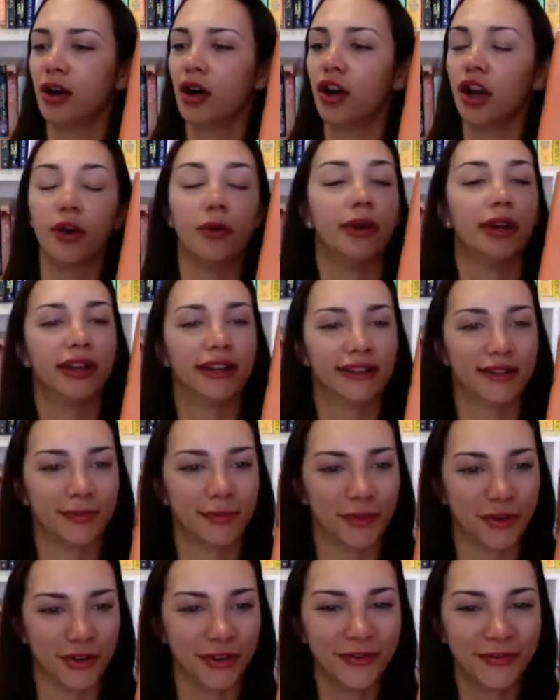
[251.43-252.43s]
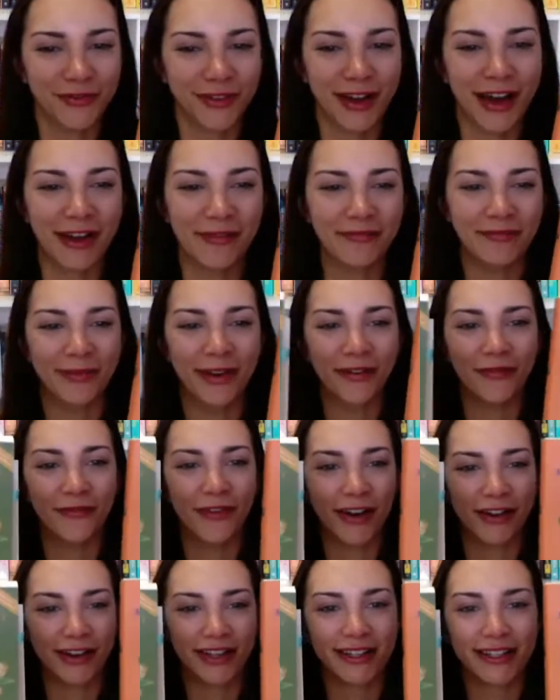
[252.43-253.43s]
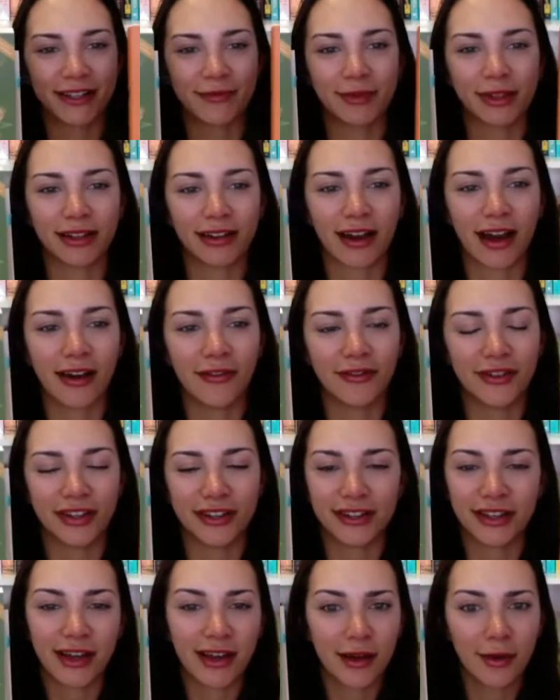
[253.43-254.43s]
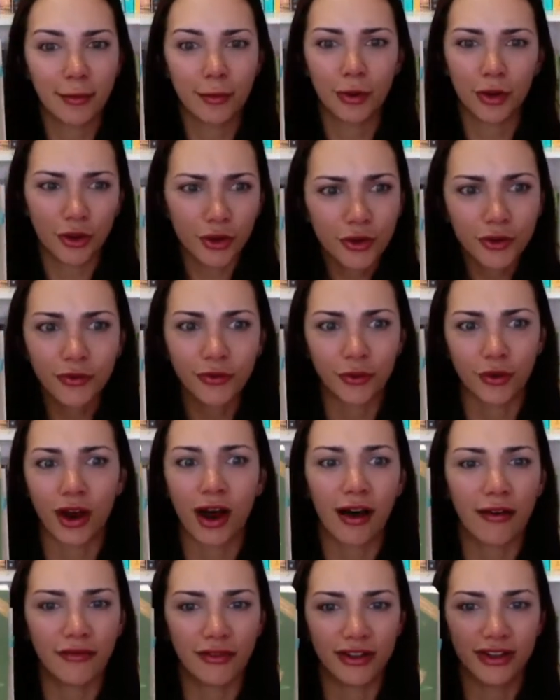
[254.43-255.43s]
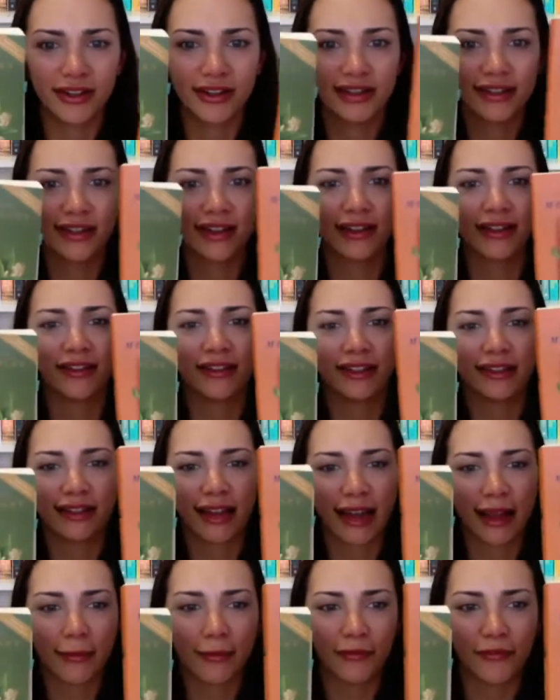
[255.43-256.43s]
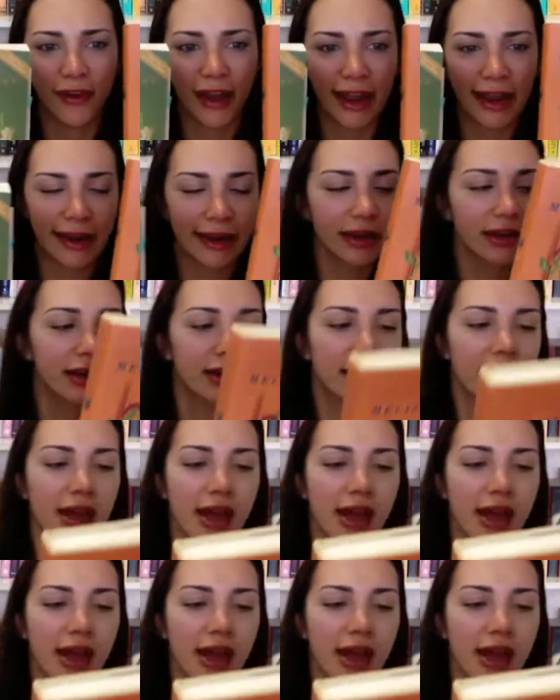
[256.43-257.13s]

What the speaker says: no, it is a proof, but very similar covers, beautiful covers in the same vein.